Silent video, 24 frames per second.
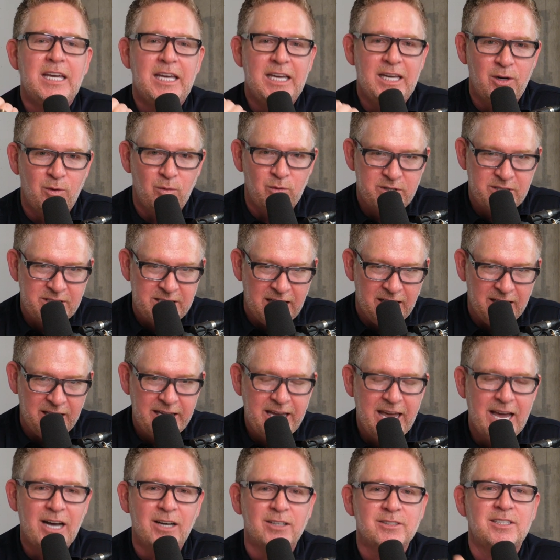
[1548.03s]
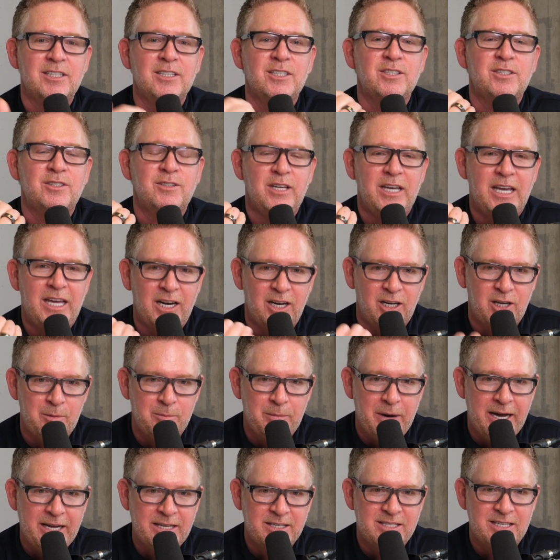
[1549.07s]
in selling houses in a
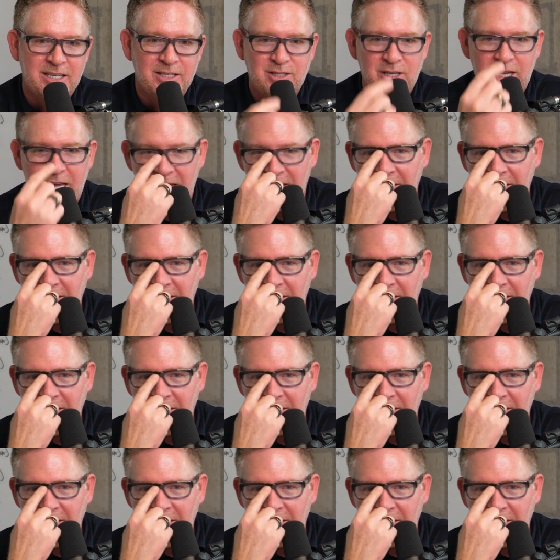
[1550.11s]
combined 60?